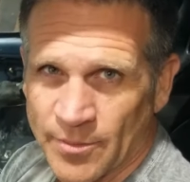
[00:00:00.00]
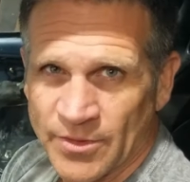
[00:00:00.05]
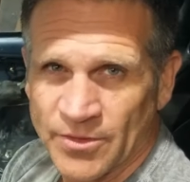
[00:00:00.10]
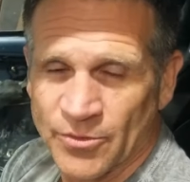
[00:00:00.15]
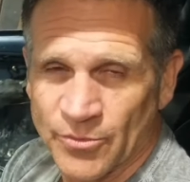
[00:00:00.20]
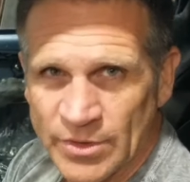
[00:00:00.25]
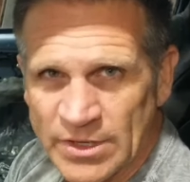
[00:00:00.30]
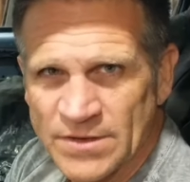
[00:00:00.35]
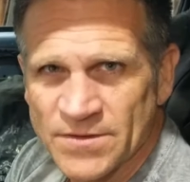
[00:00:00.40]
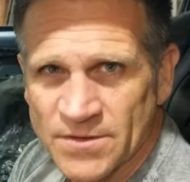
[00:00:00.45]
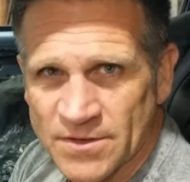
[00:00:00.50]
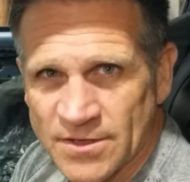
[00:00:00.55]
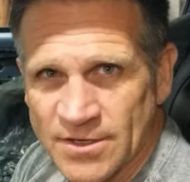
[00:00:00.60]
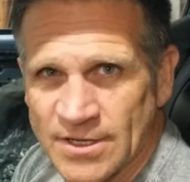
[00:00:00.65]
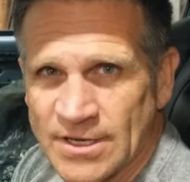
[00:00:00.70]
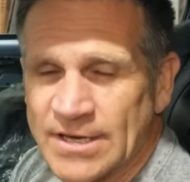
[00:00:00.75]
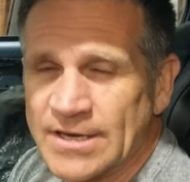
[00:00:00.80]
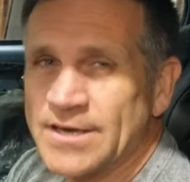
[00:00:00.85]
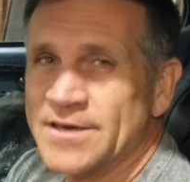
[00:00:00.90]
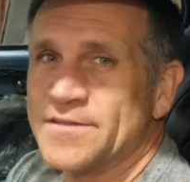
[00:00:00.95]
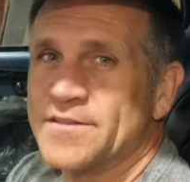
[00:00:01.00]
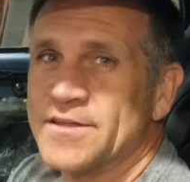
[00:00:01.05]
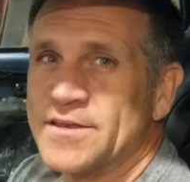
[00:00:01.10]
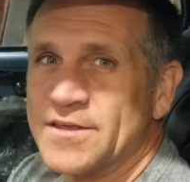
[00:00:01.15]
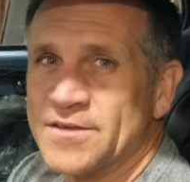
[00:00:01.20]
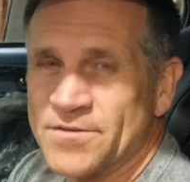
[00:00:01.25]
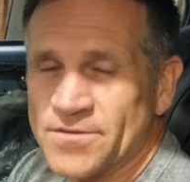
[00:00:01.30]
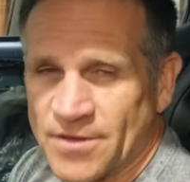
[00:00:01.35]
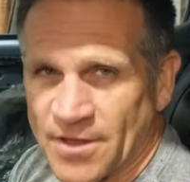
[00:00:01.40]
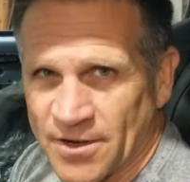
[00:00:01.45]
And the reason that
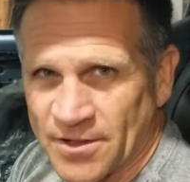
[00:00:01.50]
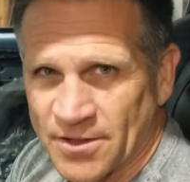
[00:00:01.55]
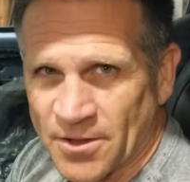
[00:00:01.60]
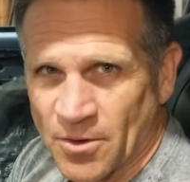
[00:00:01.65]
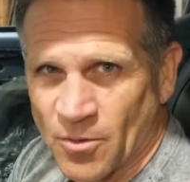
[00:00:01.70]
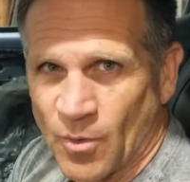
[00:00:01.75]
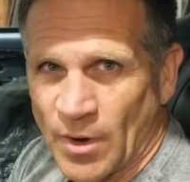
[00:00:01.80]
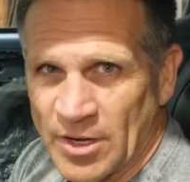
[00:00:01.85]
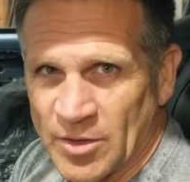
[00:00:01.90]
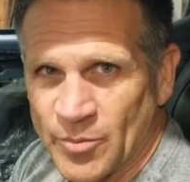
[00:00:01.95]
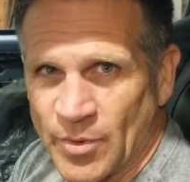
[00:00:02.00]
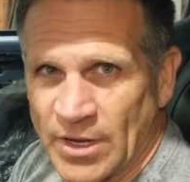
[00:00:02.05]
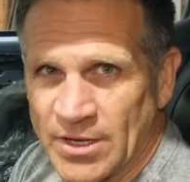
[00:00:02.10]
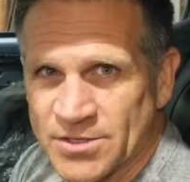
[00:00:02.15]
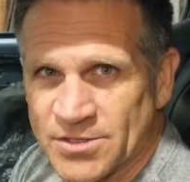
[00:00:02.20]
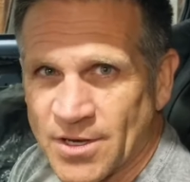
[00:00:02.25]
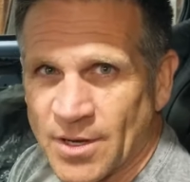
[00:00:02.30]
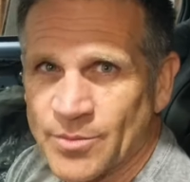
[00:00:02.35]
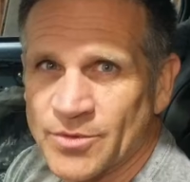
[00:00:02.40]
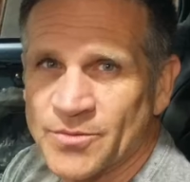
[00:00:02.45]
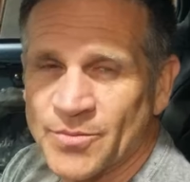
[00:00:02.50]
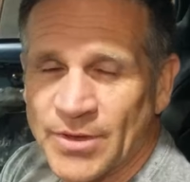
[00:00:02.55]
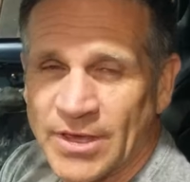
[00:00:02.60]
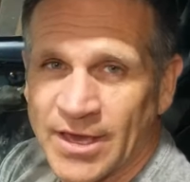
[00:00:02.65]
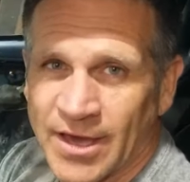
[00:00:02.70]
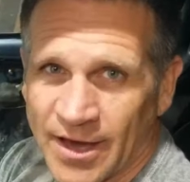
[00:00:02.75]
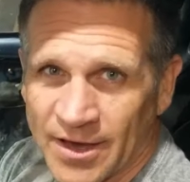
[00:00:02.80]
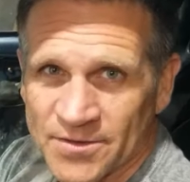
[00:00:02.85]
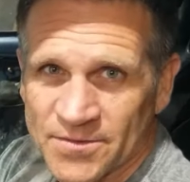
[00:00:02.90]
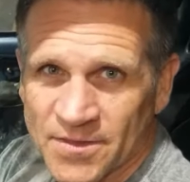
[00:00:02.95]
he settled on a white paint job is
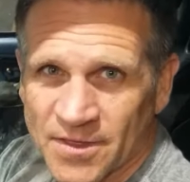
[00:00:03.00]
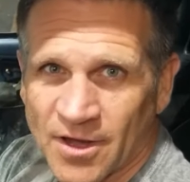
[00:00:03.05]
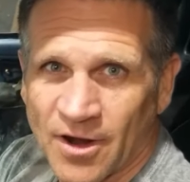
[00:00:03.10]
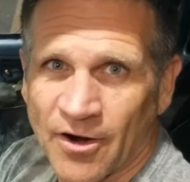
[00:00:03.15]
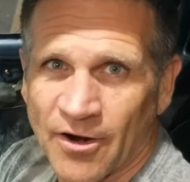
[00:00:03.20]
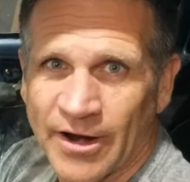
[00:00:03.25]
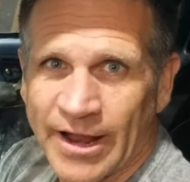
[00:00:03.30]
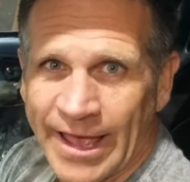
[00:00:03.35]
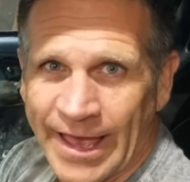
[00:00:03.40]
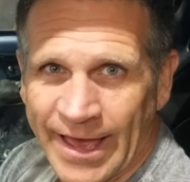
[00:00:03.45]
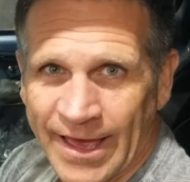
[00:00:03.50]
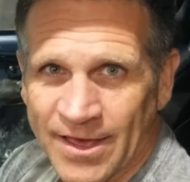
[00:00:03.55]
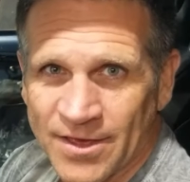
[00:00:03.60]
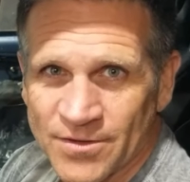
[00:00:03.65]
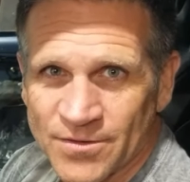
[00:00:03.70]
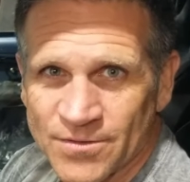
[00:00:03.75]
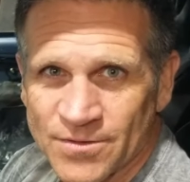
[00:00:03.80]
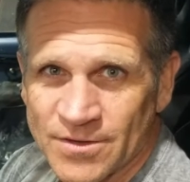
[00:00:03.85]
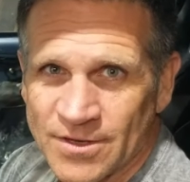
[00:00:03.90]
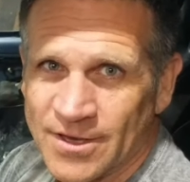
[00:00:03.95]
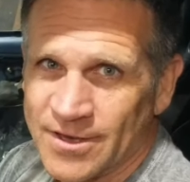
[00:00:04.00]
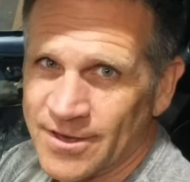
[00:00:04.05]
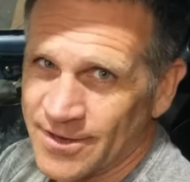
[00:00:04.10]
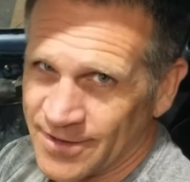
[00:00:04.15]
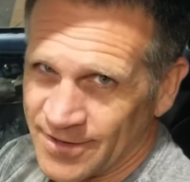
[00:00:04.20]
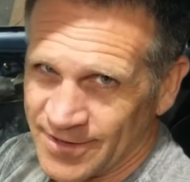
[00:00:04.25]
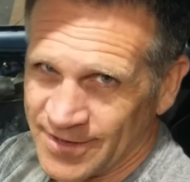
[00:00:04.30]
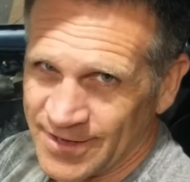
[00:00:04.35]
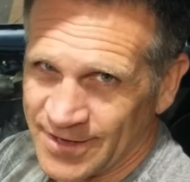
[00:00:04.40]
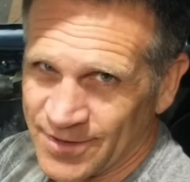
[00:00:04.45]
because the car has,
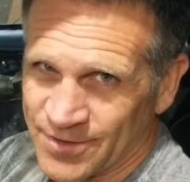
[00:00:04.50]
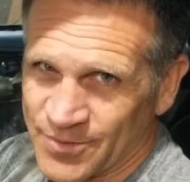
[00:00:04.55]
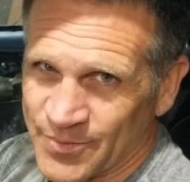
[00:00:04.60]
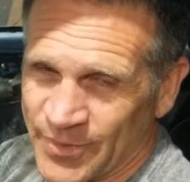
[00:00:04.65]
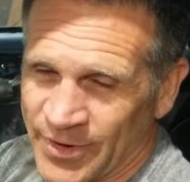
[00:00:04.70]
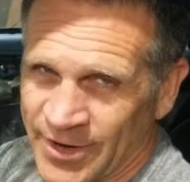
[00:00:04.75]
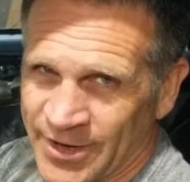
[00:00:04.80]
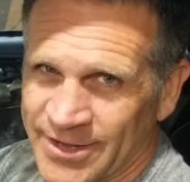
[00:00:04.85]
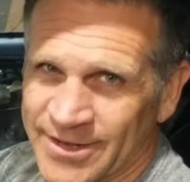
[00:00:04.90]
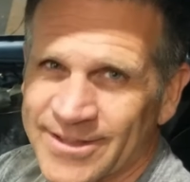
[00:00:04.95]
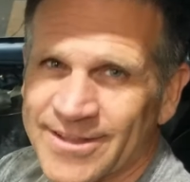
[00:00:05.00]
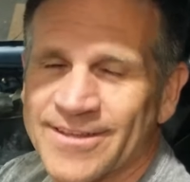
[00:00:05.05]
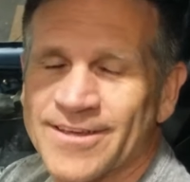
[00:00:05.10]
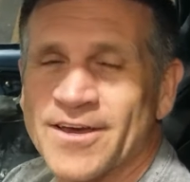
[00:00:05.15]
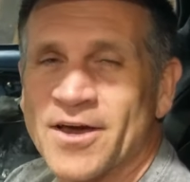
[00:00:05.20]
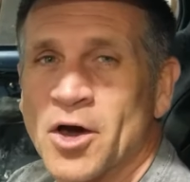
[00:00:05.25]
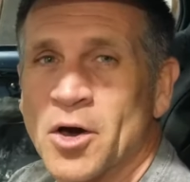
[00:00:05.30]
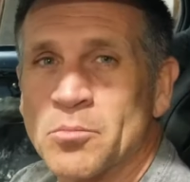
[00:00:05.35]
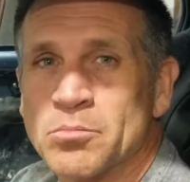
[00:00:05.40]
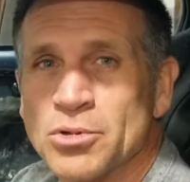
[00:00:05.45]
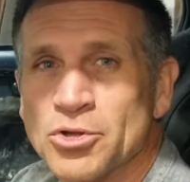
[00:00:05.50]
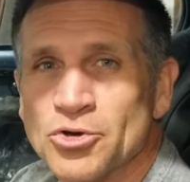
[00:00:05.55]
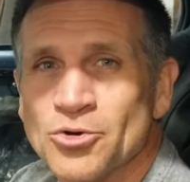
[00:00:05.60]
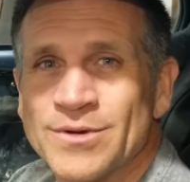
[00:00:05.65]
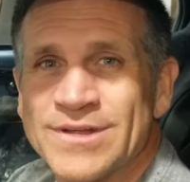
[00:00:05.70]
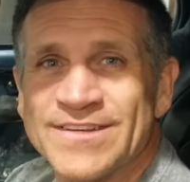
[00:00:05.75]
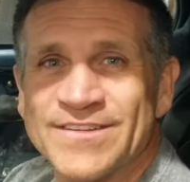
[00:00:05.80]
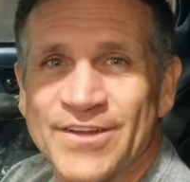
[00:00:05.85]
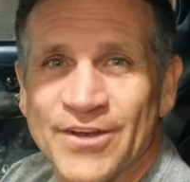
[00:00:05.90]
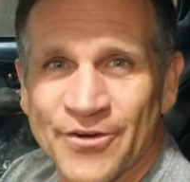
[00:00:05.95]
in his mind, a blue
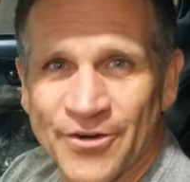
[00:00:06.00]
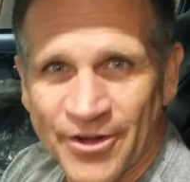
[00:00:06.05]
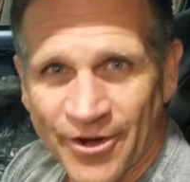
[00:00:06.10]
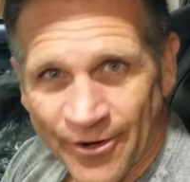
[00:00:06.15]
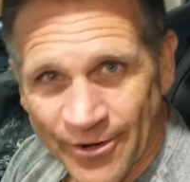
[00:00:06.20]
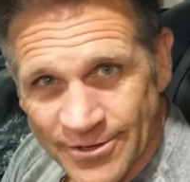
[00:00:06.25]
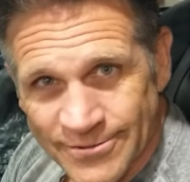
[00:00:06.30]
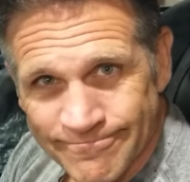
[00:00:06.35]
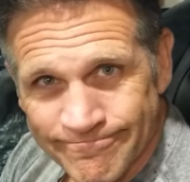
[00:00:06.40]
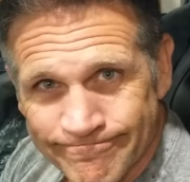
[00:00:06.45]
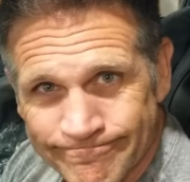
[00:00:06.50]
interior.